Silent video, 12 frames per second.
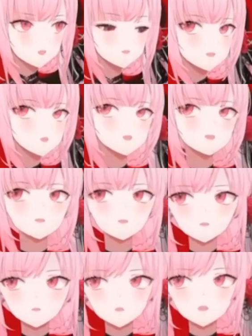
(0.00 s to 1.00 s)
I reserved
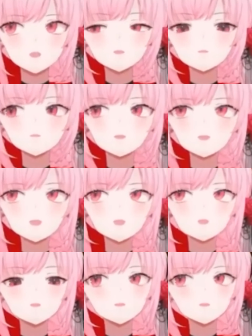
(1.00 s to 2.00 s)
one for
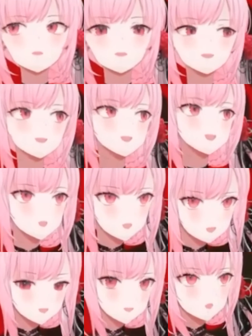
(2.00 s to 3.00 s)
me, Iris,